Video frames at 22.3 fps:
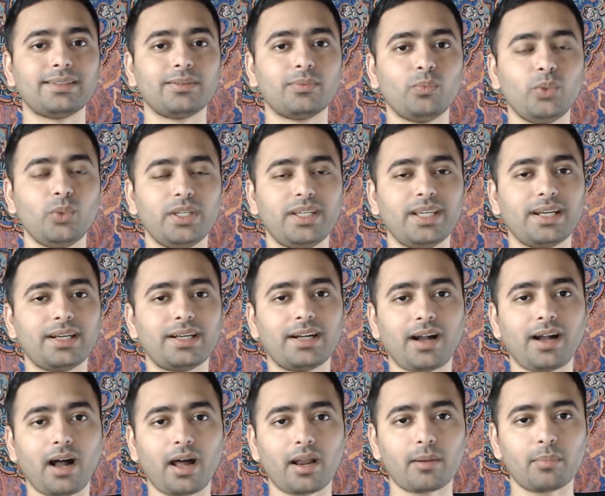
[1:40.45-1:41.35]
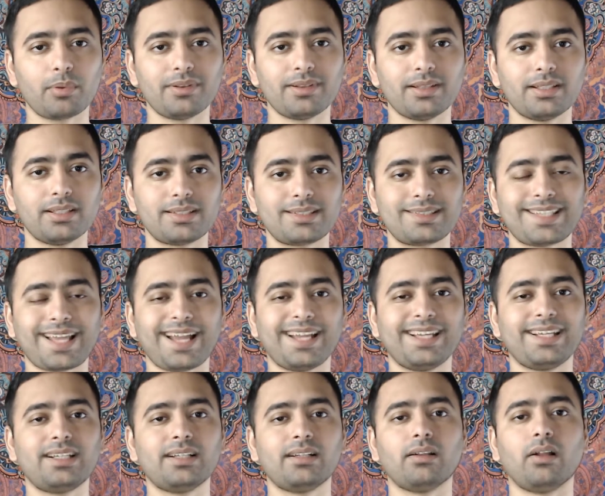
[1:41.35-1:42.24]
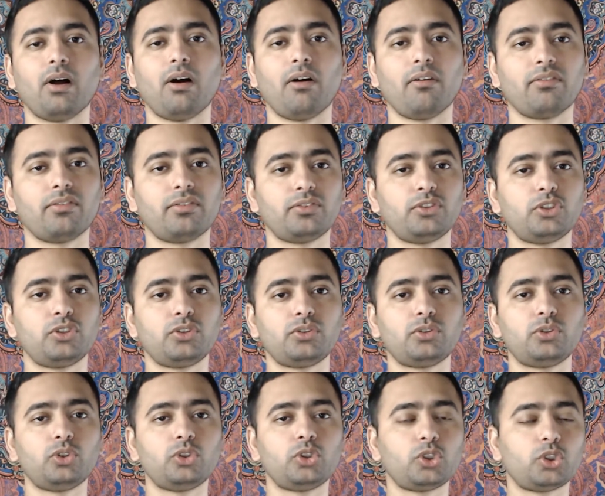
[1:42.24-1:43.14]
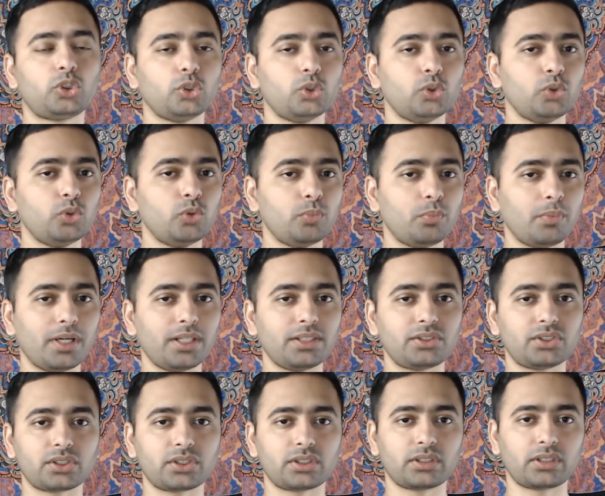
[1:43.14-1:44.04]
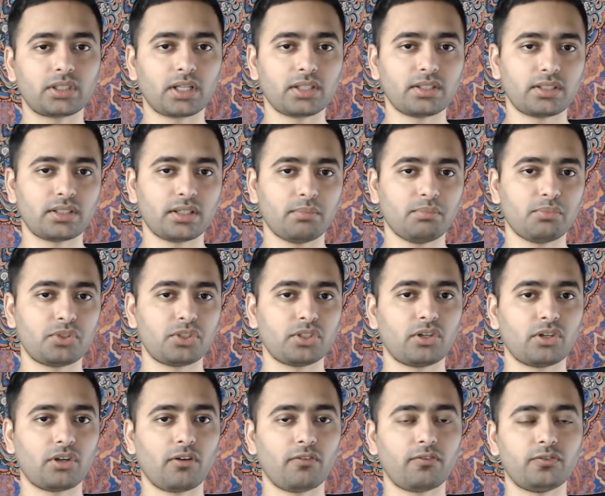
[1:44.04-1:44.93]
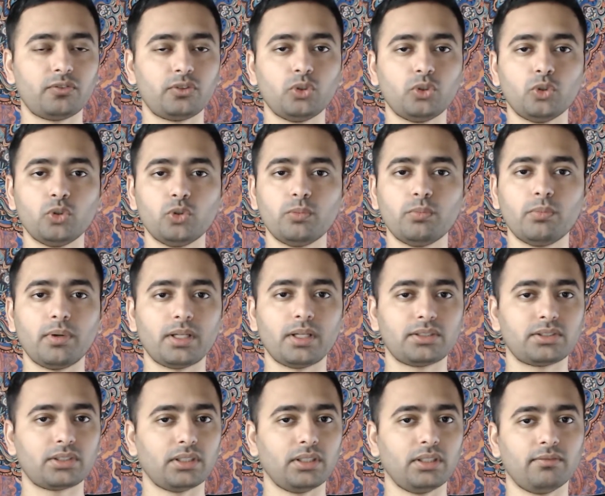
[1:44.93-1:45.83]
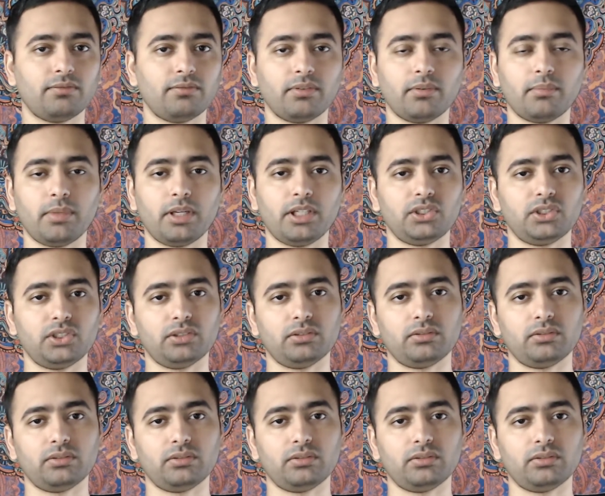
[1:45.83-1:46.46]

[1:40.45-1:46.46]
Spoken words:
We get caught up in this cycle of too much consumption of too much information.